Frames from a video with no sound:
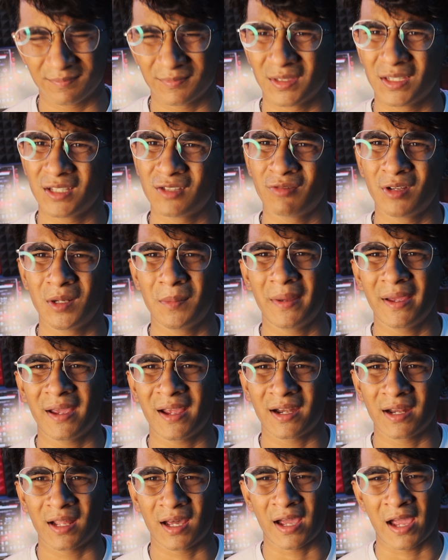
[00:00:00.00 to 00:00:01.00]
this will be
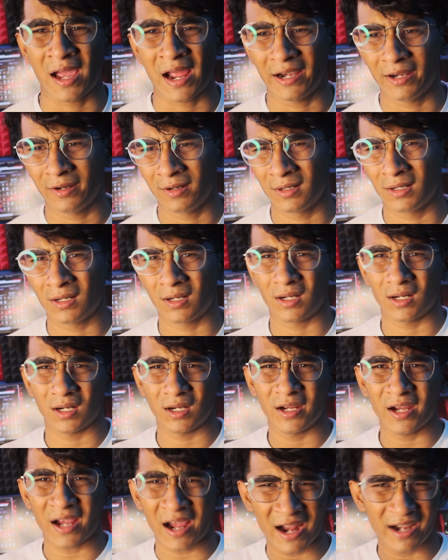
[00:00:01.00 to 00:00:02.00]
an hand
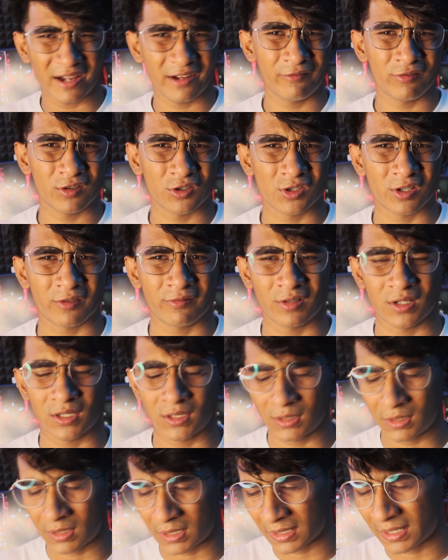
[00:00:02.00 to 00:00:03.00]
handy feature
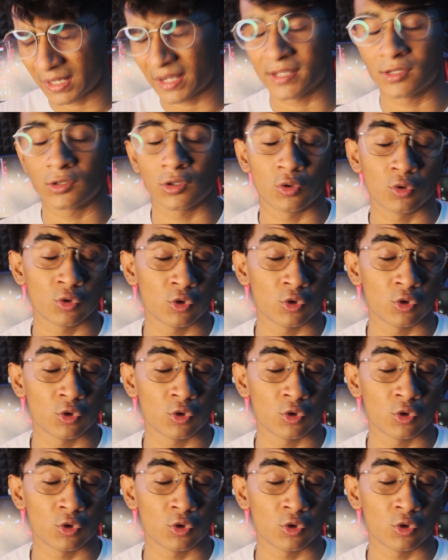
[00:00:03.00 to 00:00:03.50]
for the guys who